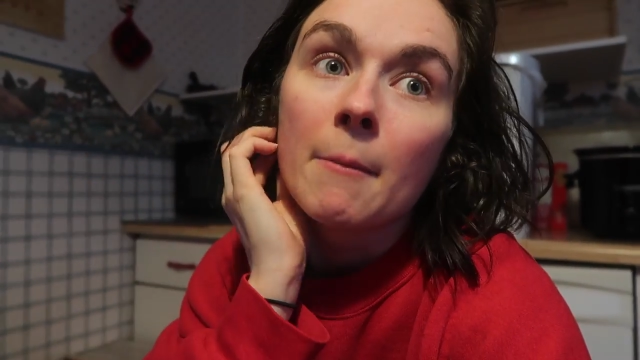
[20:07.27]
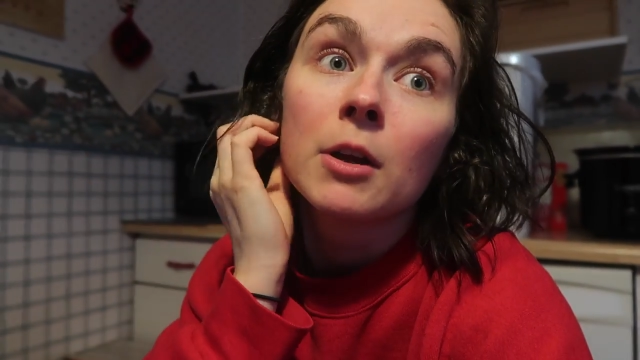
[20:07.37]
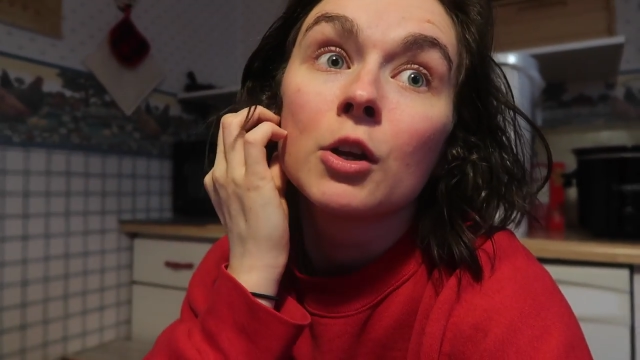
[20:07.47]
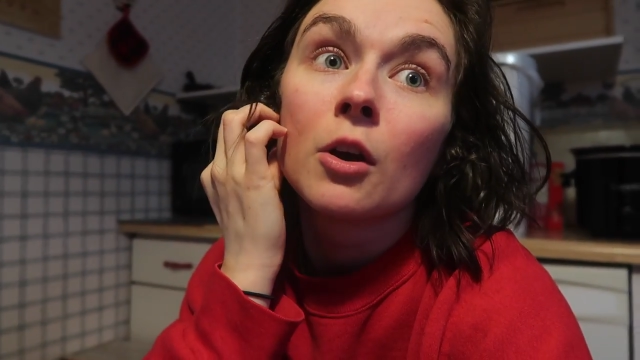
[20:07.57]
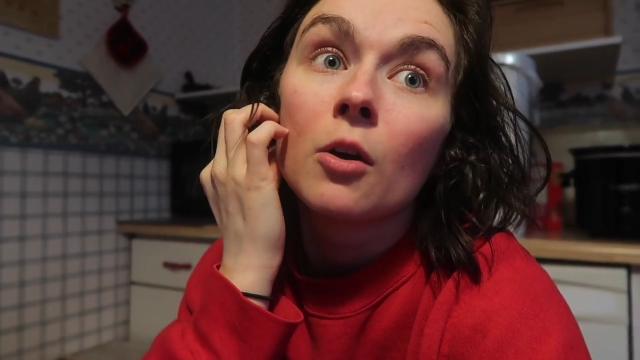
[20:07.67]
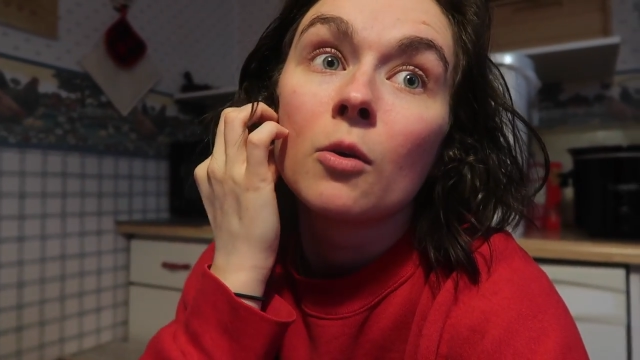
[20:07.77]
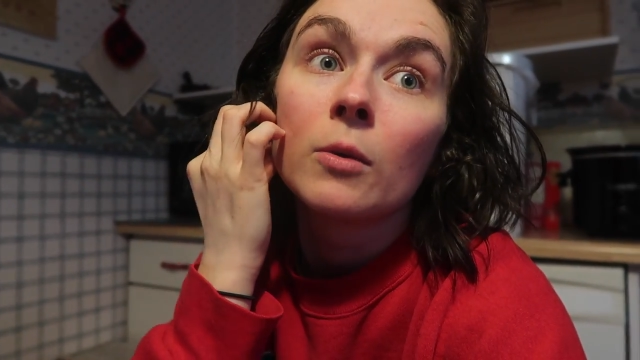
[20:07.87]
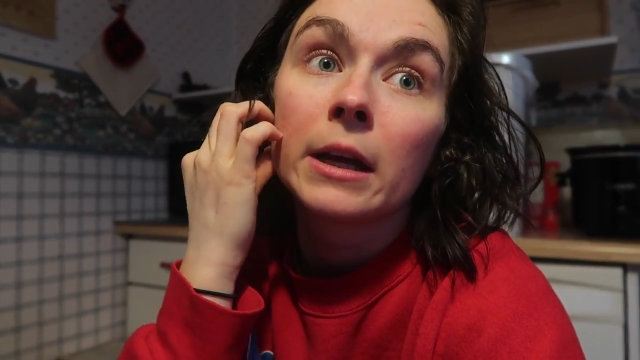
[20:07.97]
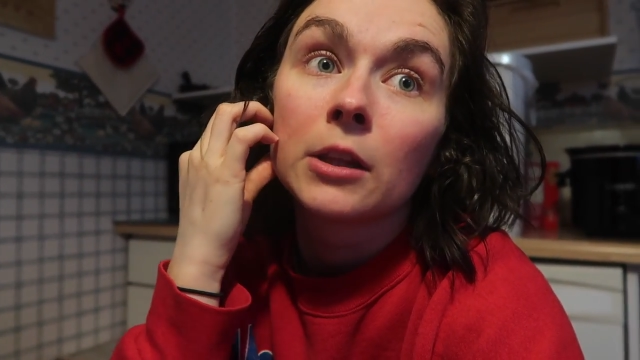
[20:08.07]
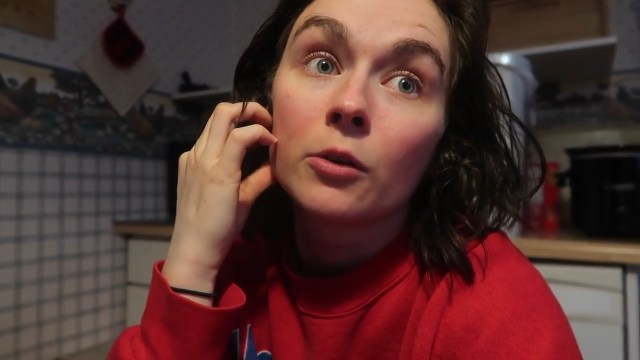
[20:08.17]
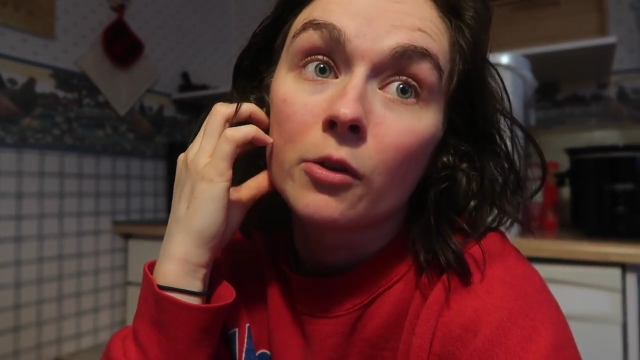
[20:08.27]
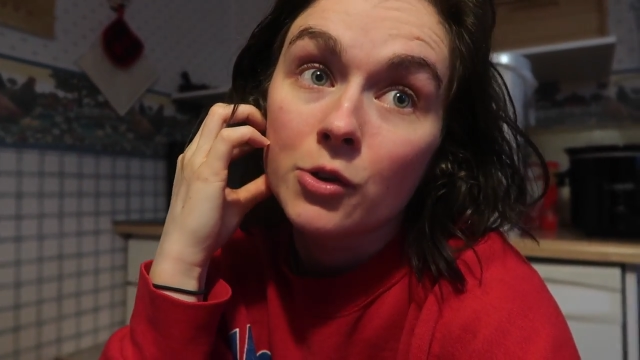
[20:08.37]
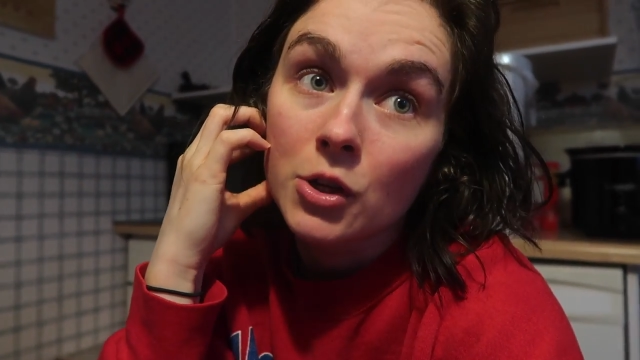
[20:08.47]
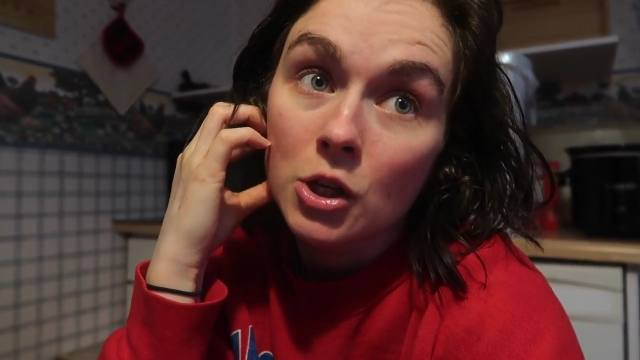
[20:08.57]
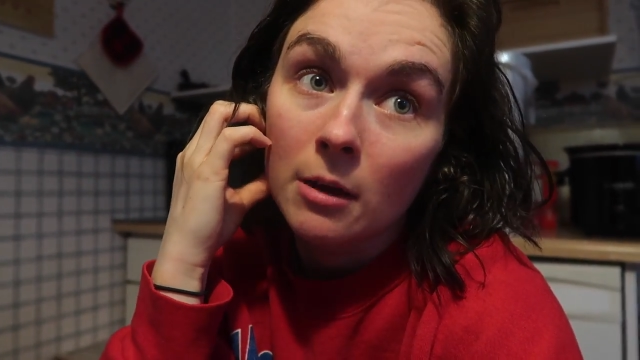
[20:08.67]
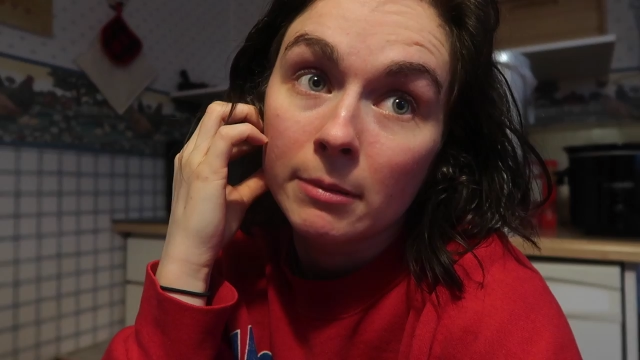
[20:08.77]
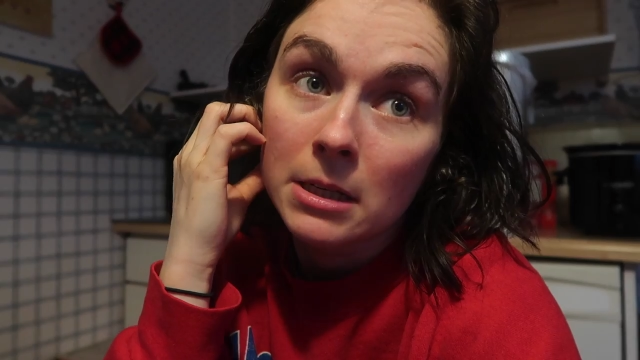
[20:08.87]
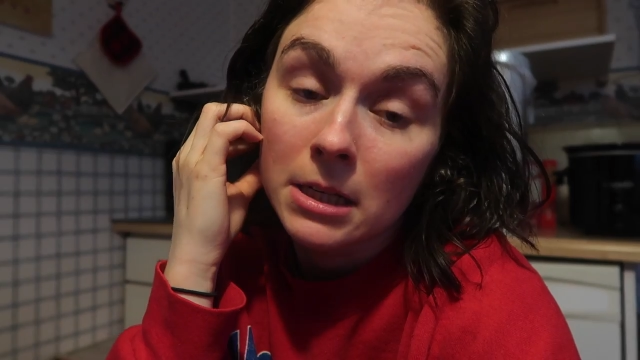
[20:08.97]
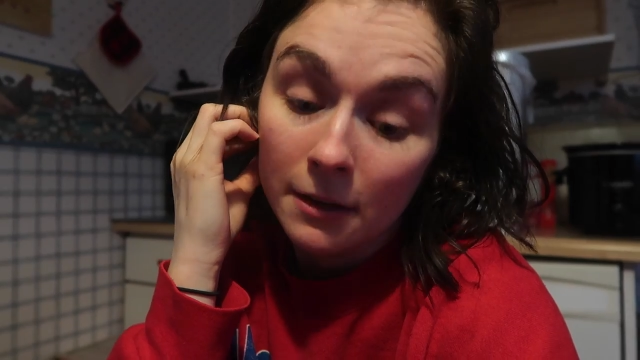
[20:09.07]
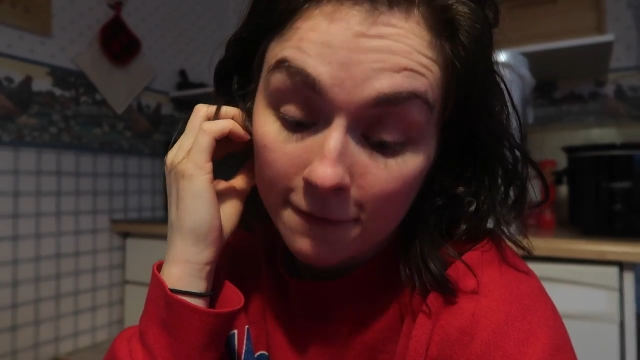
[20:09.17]
I'm gonna go get the grocery
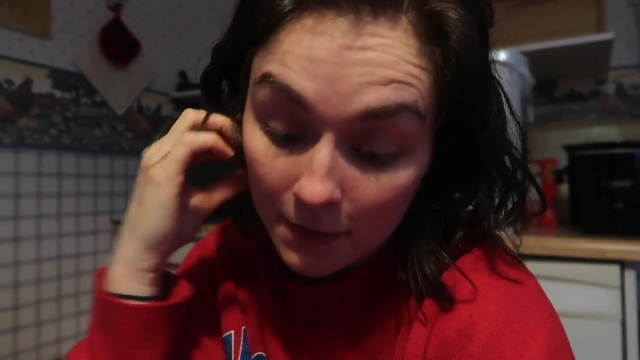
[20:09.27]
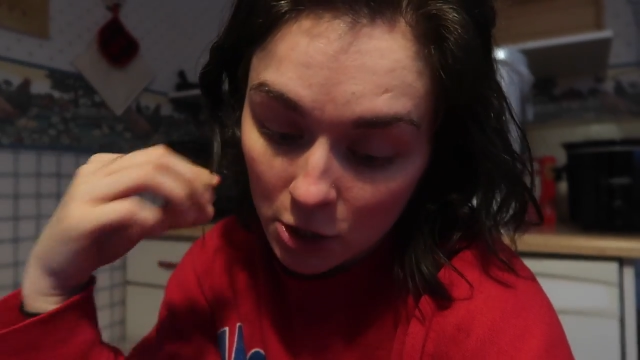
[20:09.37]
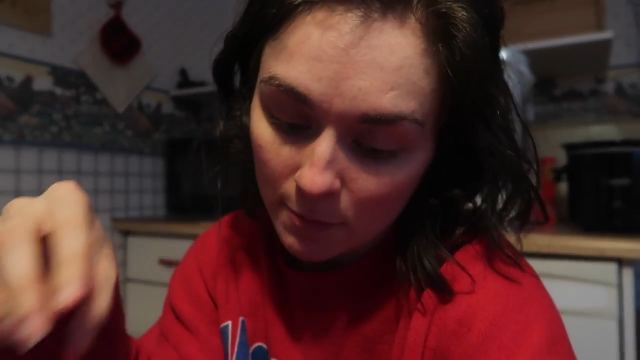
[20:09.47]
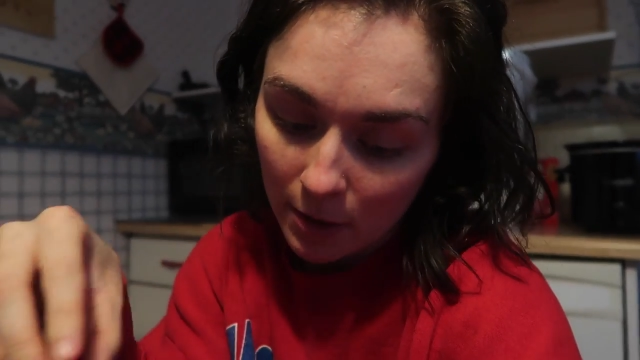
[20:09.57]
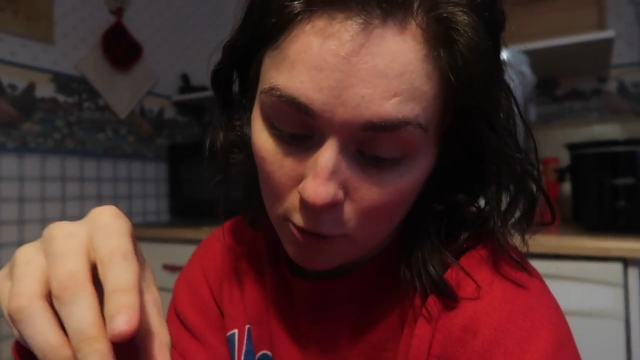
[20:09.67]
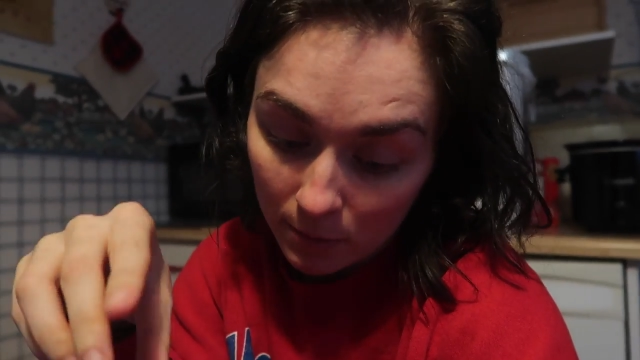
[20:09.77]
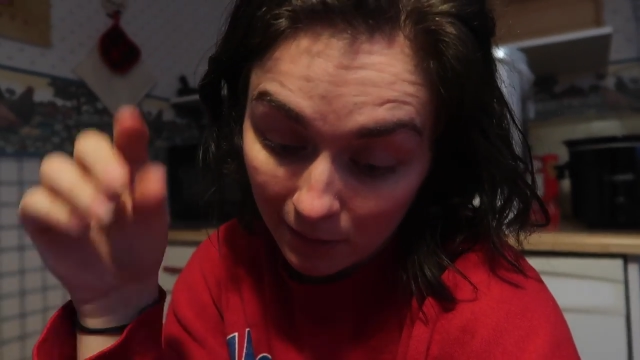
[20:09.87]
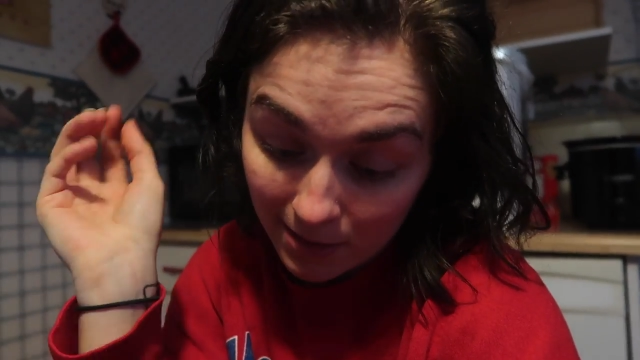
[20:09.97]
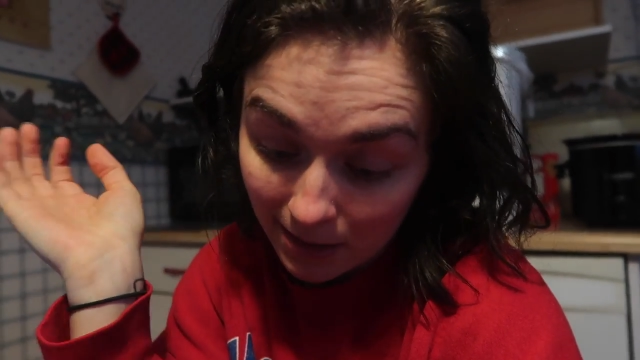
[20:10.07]
shopping done, finish my oatmeal,